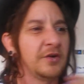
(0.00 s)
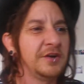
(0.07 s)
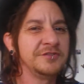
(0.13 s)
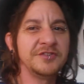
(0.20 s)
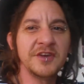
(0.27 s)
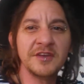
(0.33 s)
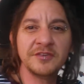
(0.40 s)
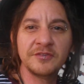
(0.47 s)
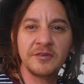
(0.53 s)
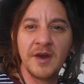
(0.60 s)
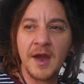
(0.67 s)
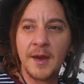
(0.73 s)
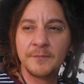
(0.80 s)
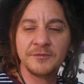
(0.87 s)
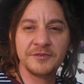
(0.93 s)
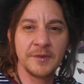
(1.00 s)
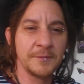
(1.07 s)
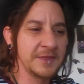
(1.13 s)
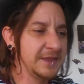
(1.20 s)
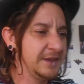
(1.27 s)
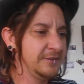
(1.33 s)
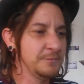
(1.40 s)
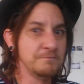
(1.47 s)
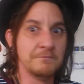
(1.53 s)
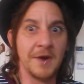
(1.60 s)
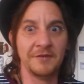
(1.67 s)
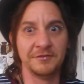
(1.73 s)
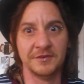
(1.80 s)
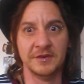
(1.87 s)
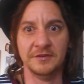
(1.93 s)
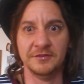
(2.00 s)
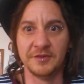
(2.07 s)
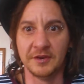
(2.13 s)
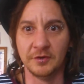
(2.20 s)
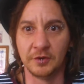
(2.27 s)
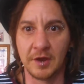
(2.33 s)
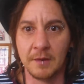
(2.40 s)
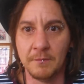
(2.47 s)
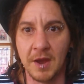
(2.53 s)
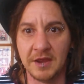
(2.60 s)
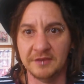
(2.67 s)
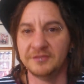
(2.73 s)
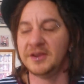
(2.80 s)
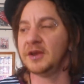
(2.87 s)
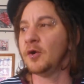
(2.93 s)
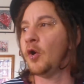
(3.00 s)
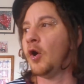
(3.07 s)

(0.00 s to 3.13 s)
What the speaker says: or I'll just grab some of these muffins that look amazing,